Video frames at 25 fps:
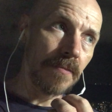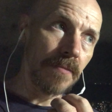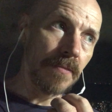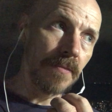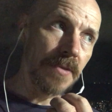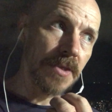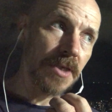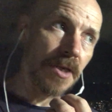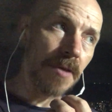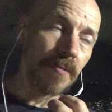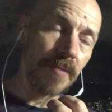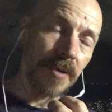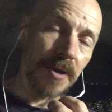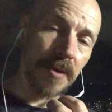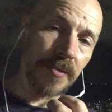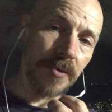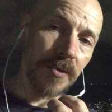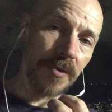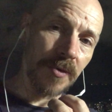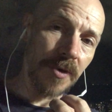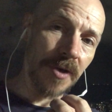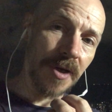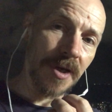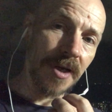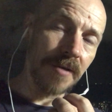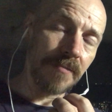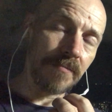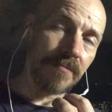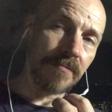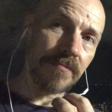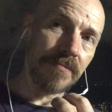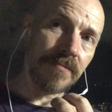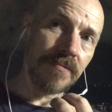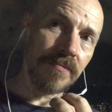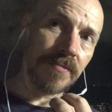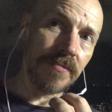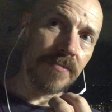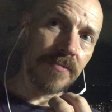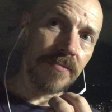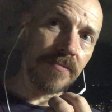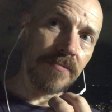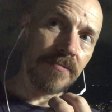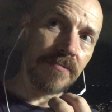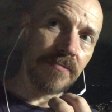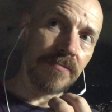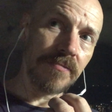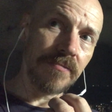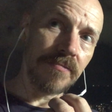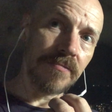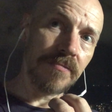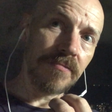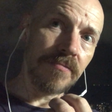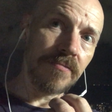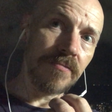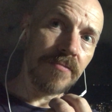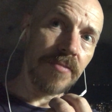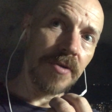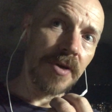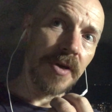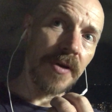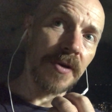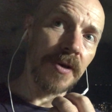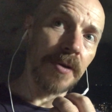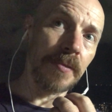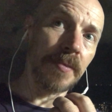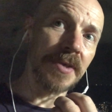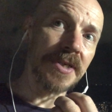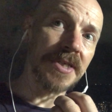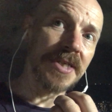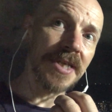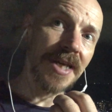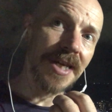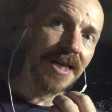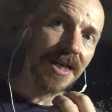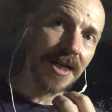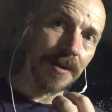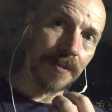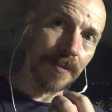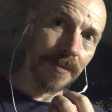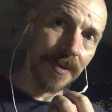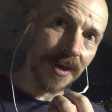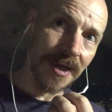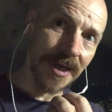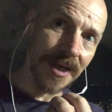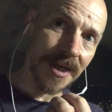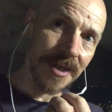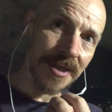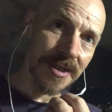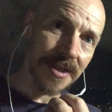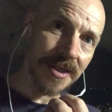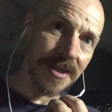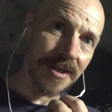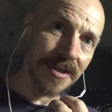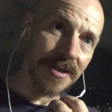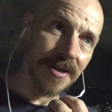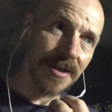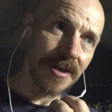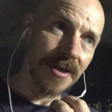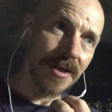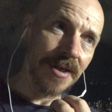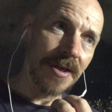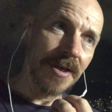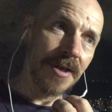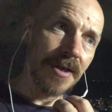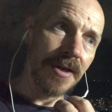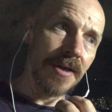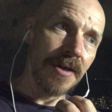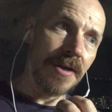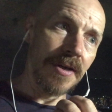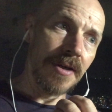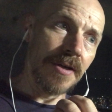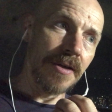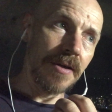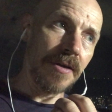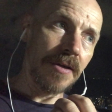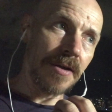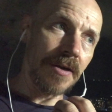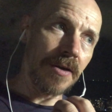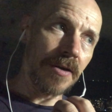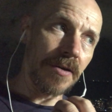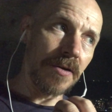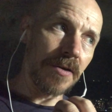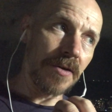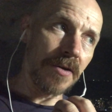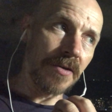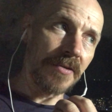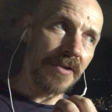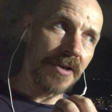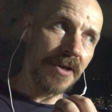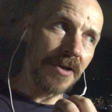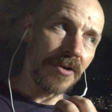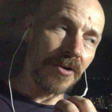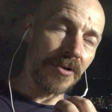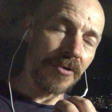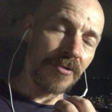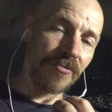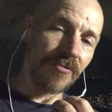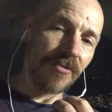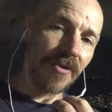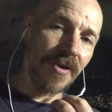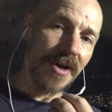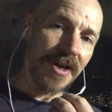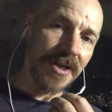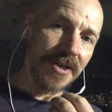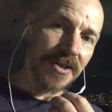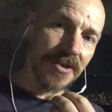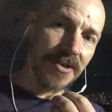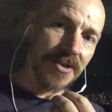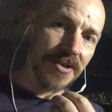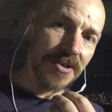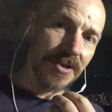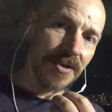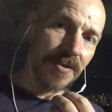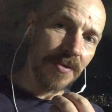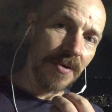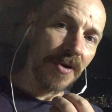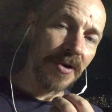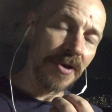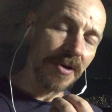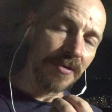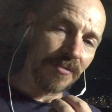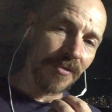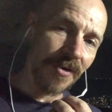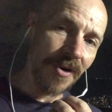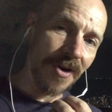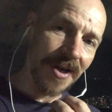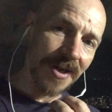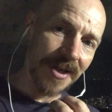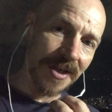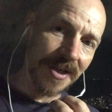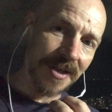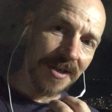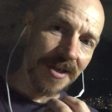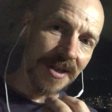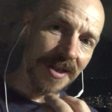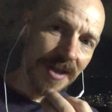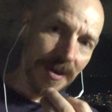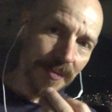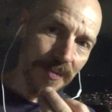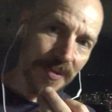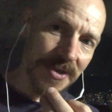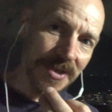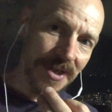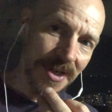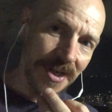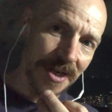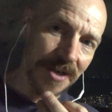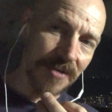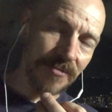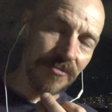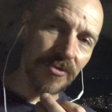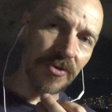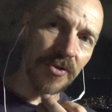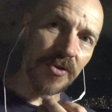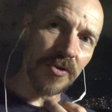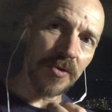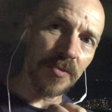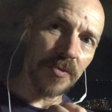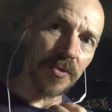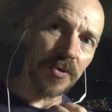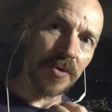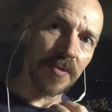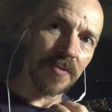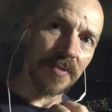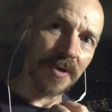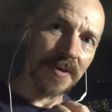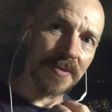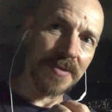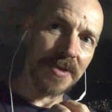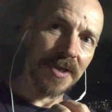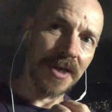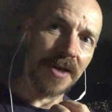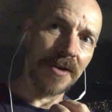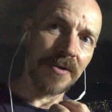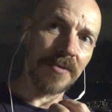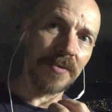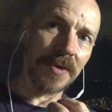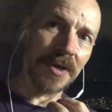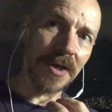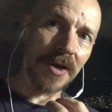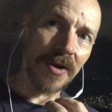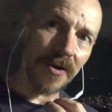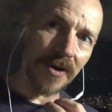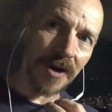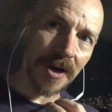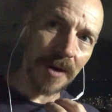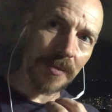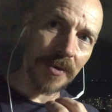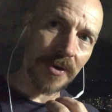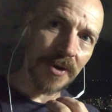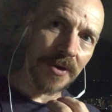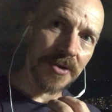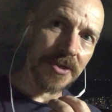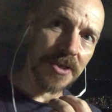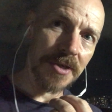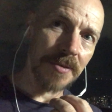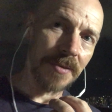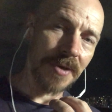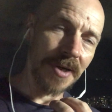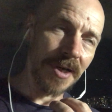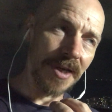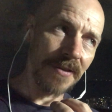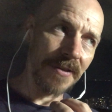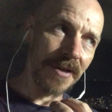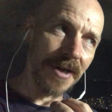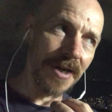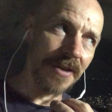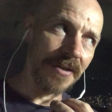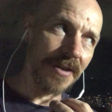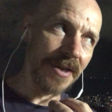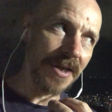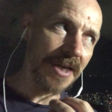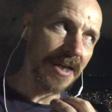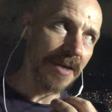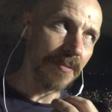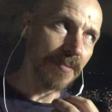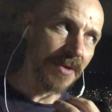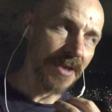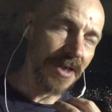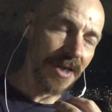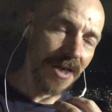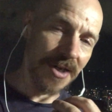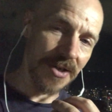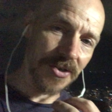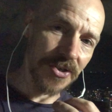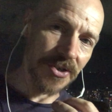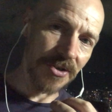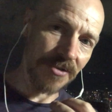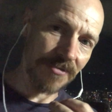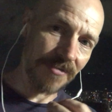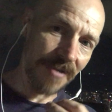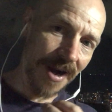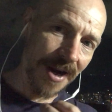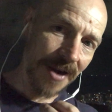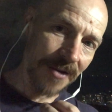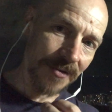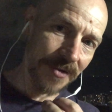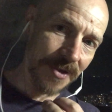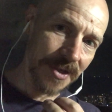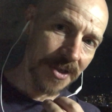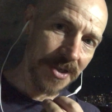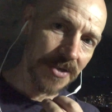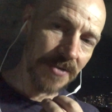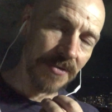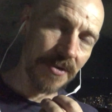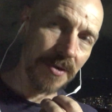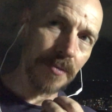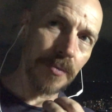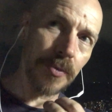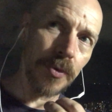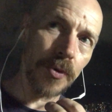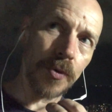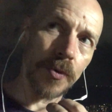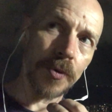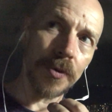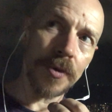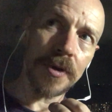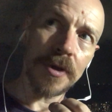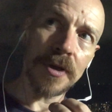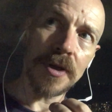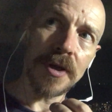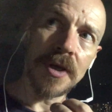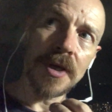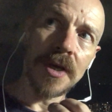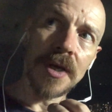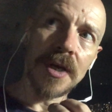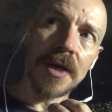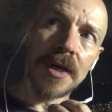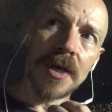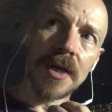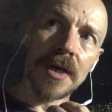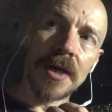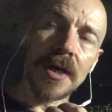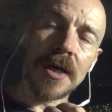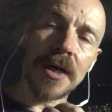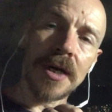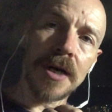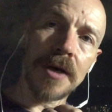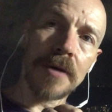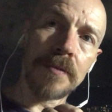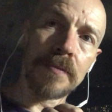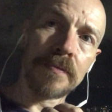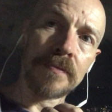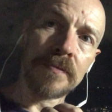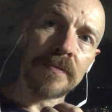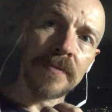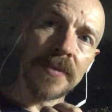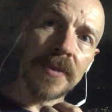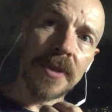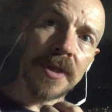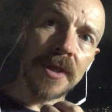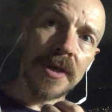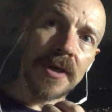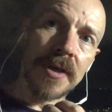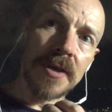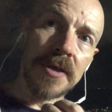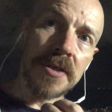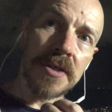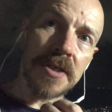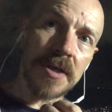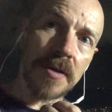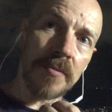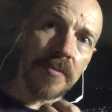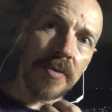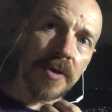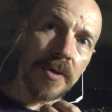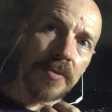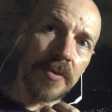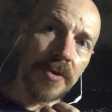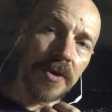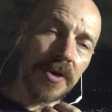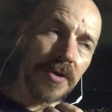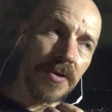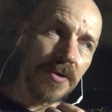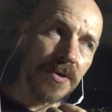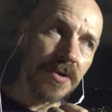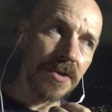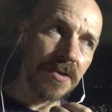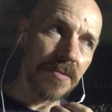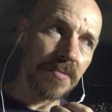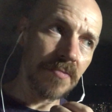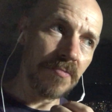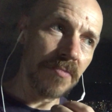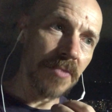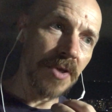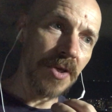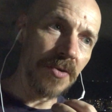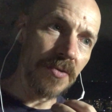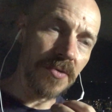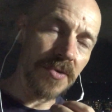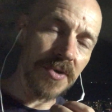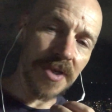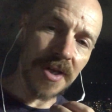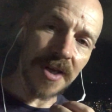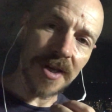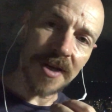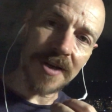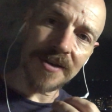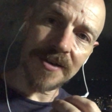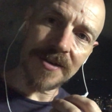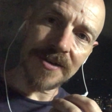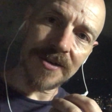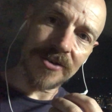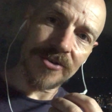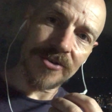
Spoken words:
some people like going to a particular place. You know, there are a lot of writers who only write in a particular room, or perhaps they go to a library or something like that. Particular surroundings are important. Some people use music to